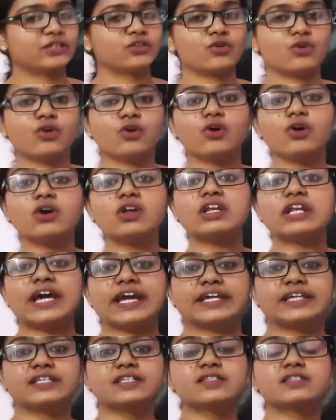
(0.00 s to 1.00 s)
the all
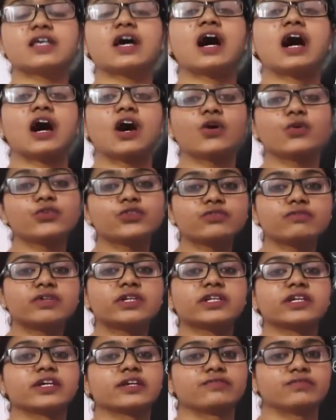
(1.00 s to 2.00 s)
lines how you will
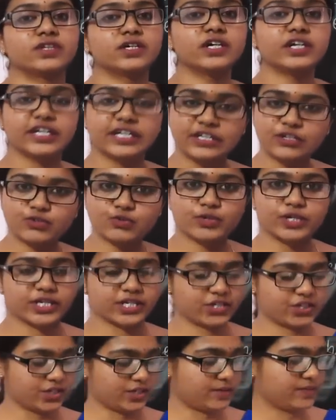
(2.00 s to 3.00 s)
give the
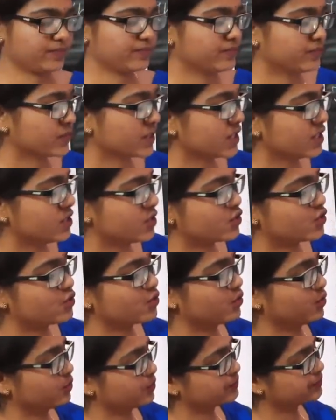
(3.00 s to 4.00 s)
introduction.
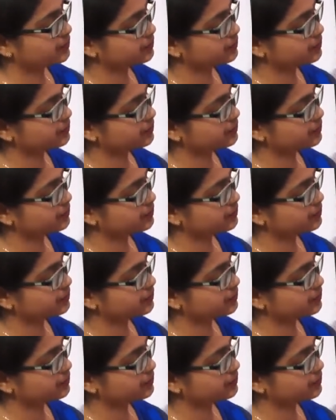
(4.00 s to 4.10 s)
So